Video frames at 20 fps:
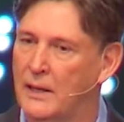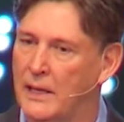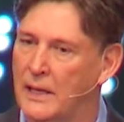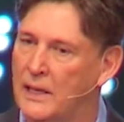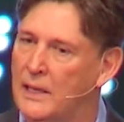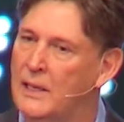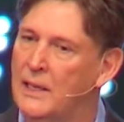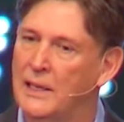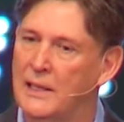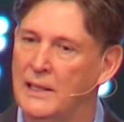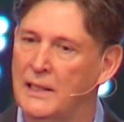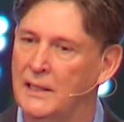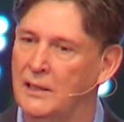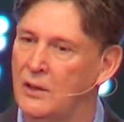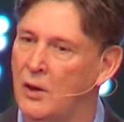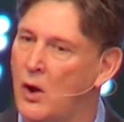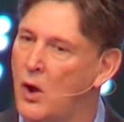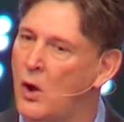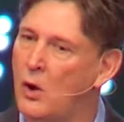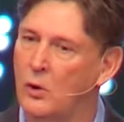healing and
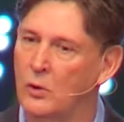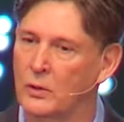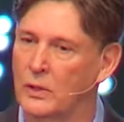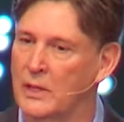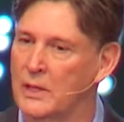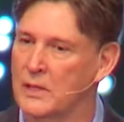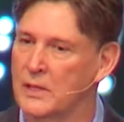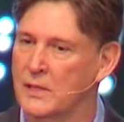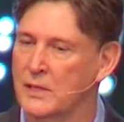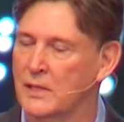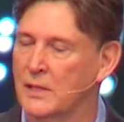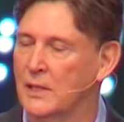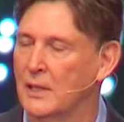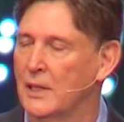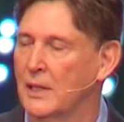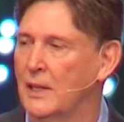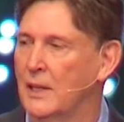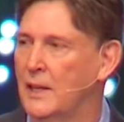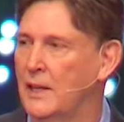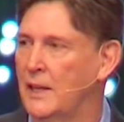wholeness,
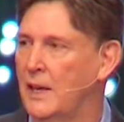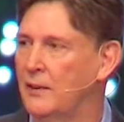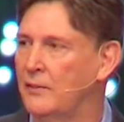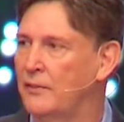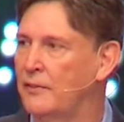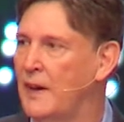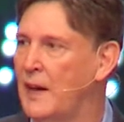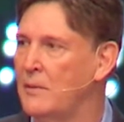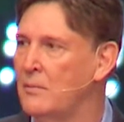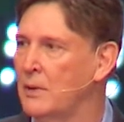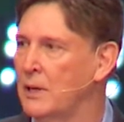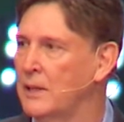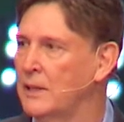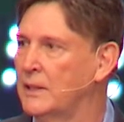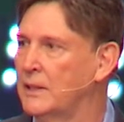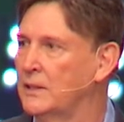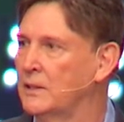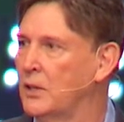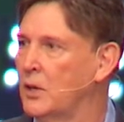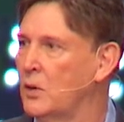and that family
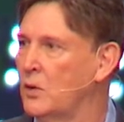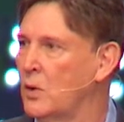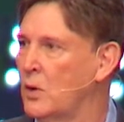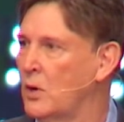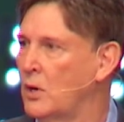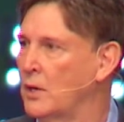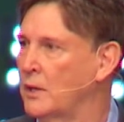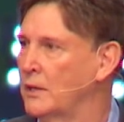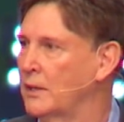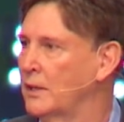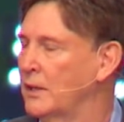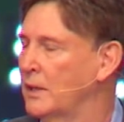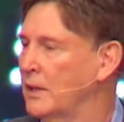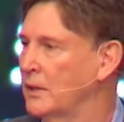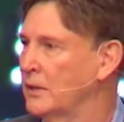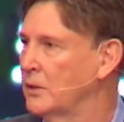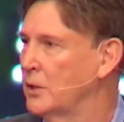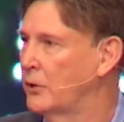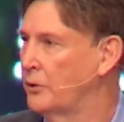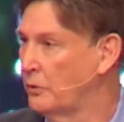can go on
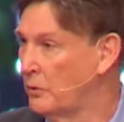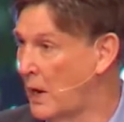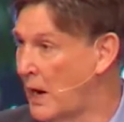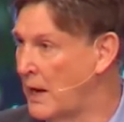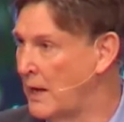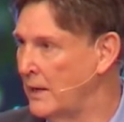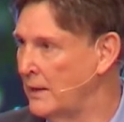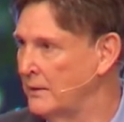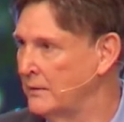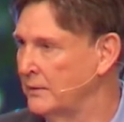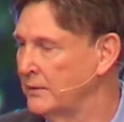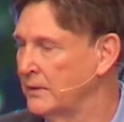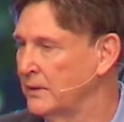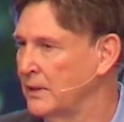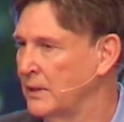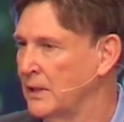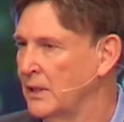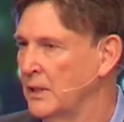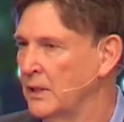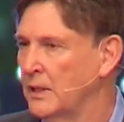to thrive.
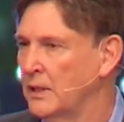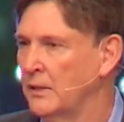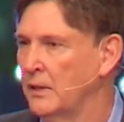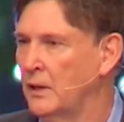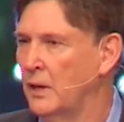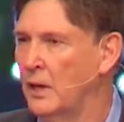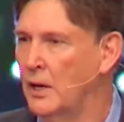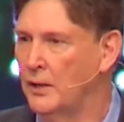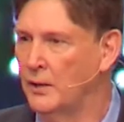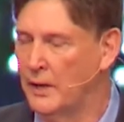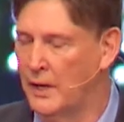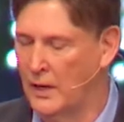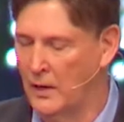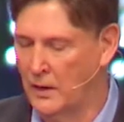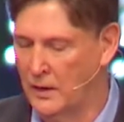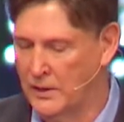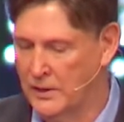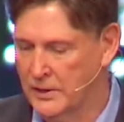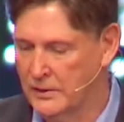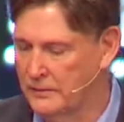There are other
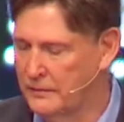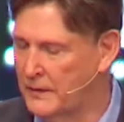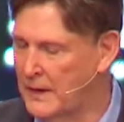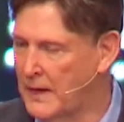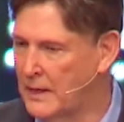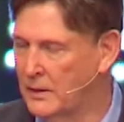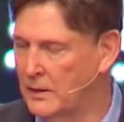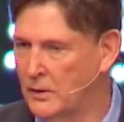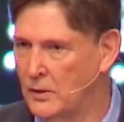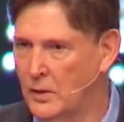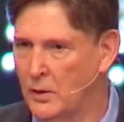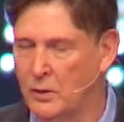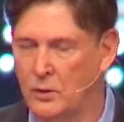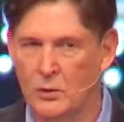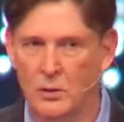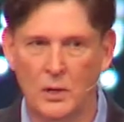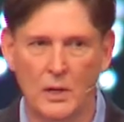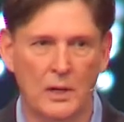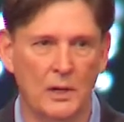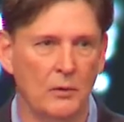areas. In fact, you
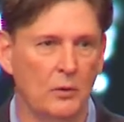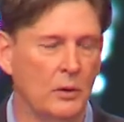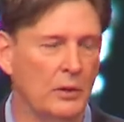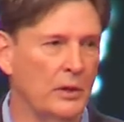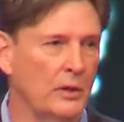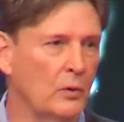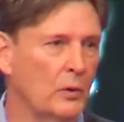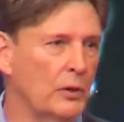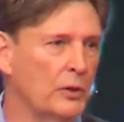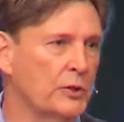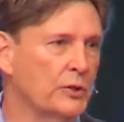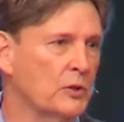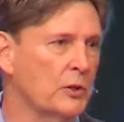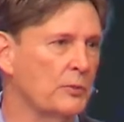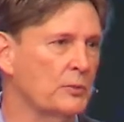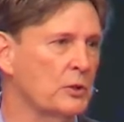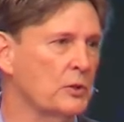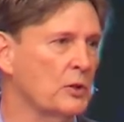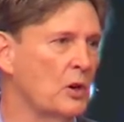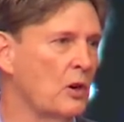know, when the
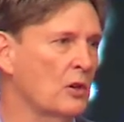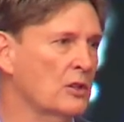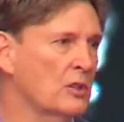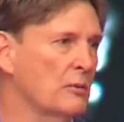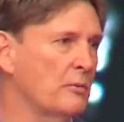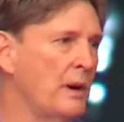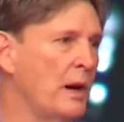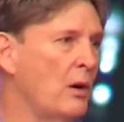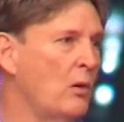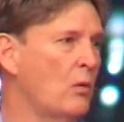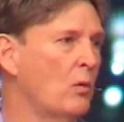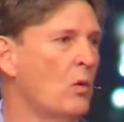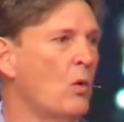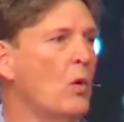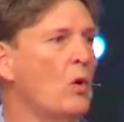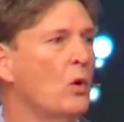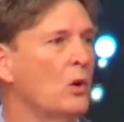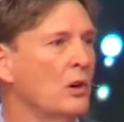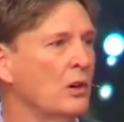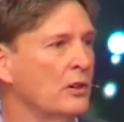scripture talks about
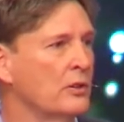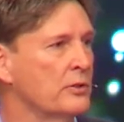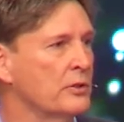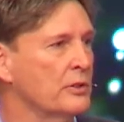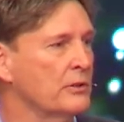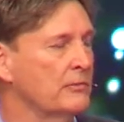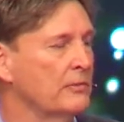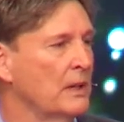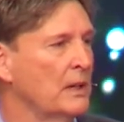wars